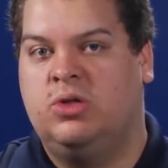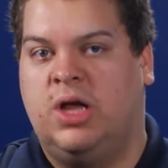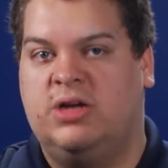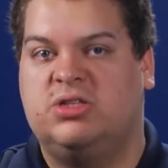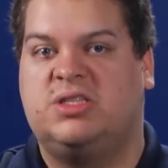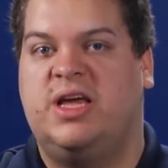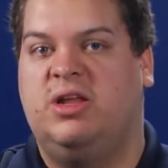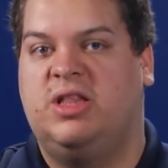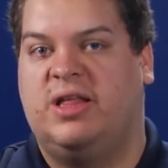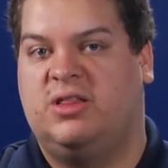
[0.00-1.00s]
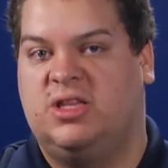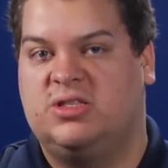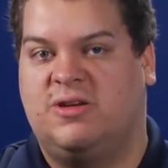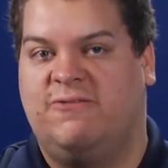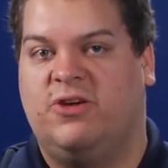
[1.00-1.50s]
Understanding that this
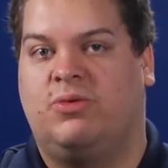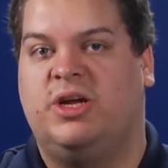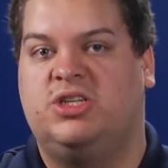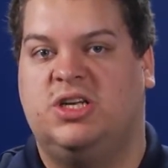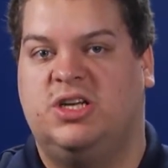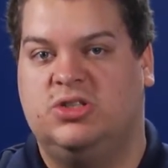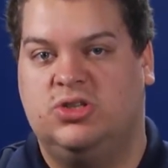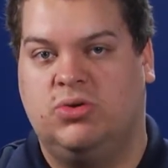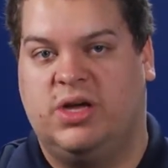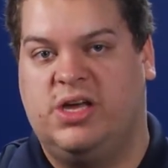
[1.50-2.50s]
configuration can do an